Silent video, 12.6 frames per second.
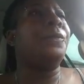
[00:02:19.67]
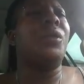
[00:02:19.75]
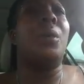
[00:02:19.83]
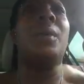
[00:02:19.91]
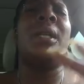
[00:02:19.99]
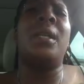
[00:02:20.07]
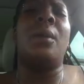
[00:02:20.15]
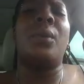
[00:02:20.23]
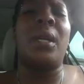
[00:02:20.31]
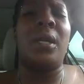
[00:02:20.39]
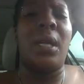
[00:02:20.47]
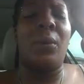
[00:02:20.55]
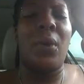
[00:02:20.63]
we ended up
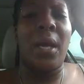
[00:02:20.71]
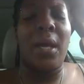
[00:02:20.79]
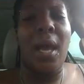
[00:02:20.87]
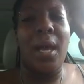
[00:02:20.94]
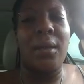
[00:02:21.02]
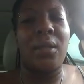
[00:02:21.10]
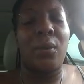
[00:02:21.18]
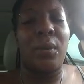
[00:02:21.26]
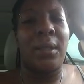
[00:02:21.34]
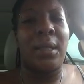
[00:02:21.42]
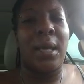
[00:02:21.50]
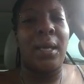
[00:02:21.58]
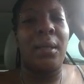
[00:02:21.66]
running around the house or
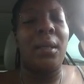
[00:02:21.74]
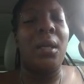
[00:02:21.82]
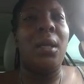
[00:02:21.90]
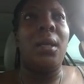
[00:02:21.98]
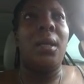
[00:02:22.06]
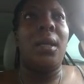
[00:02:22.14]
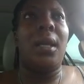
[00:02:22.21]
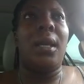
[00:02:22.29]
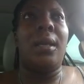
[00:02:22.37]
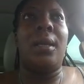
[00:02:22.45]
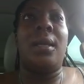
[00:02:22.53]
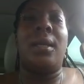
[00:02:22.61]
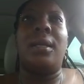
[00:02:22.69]
whatnot,
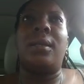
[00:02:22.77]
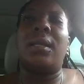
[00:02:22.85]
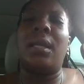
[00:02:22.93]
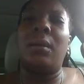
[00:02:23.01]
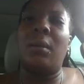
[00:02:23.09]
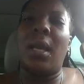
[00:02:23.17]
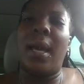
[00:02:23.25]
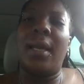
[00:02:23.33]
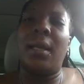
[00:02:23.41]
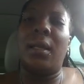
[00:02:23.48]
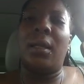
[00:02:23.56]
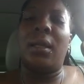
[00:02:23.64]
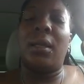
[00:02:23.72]
and it seemed like
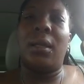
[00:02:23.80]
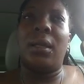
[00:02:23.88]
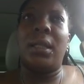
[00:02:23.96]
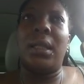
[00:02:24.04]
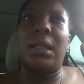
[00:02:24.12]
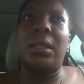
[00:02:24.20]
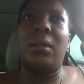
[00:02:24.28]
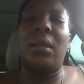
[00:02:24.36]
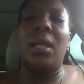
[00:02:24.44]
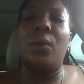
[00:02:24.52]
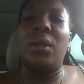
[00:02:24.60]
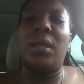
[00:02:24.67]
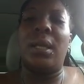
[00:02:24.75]
he
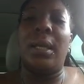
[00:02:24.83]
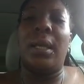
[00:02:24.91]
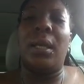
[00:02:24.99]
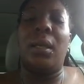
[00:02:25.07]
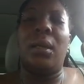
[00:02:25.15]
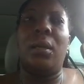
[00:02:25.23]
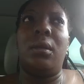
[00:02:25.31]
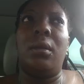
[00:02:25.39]
was getting